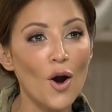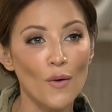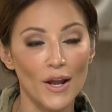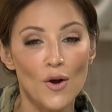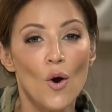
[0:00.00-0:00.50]
All
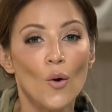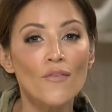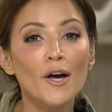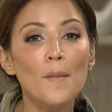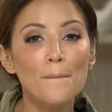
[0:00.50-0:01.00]
right,
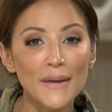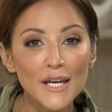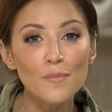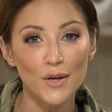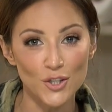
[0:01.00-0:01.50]
we've got a
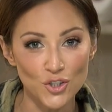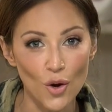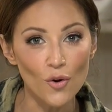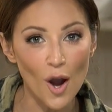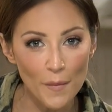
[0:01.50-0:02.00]
big, big
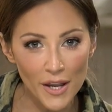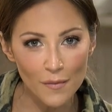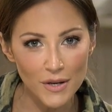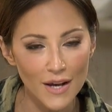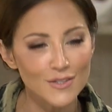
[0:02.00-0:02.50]
show coming
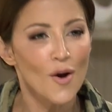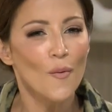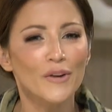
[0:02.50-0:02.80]
up next.